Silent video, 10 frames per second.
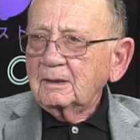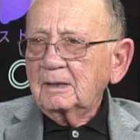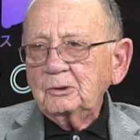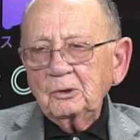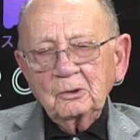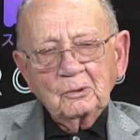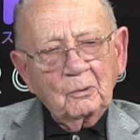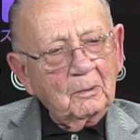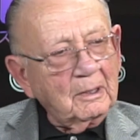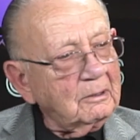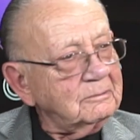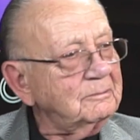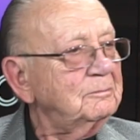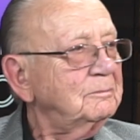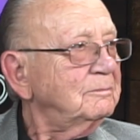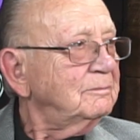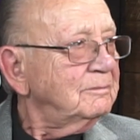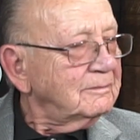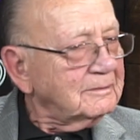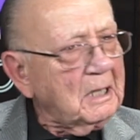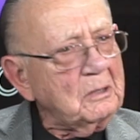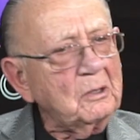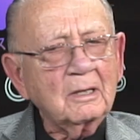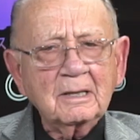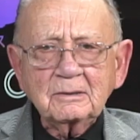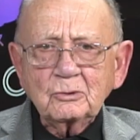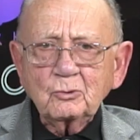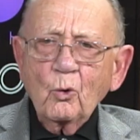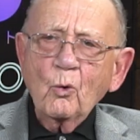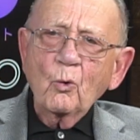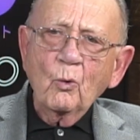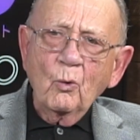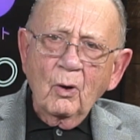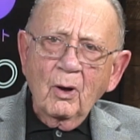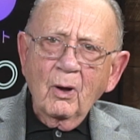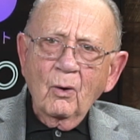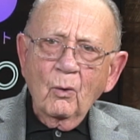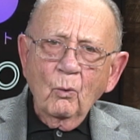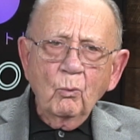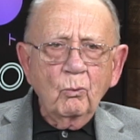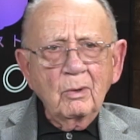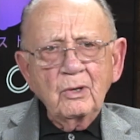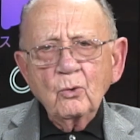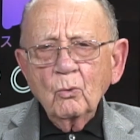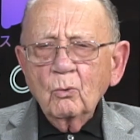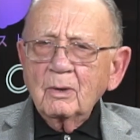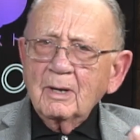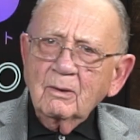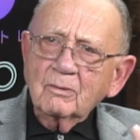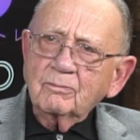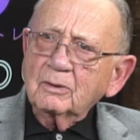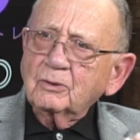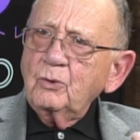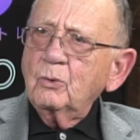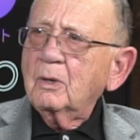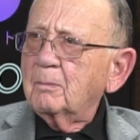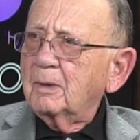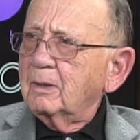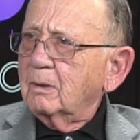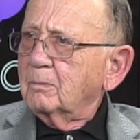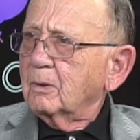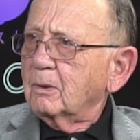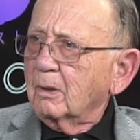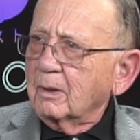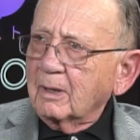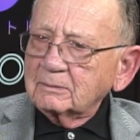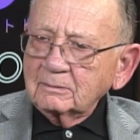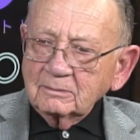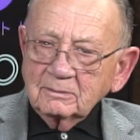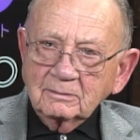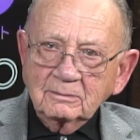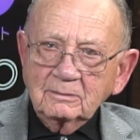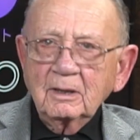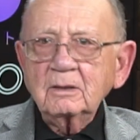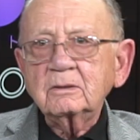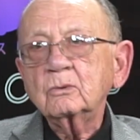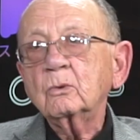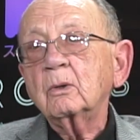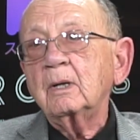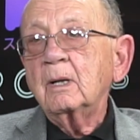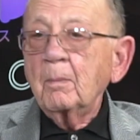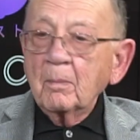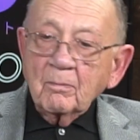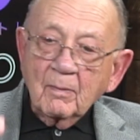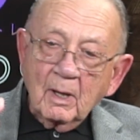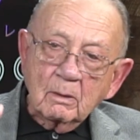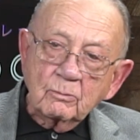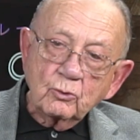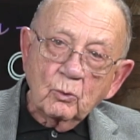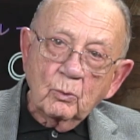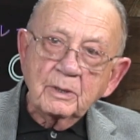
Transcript: I turn around and I look. I says, who are you and how the fuck do you got my number and all that? He says, Ori, I'm Joey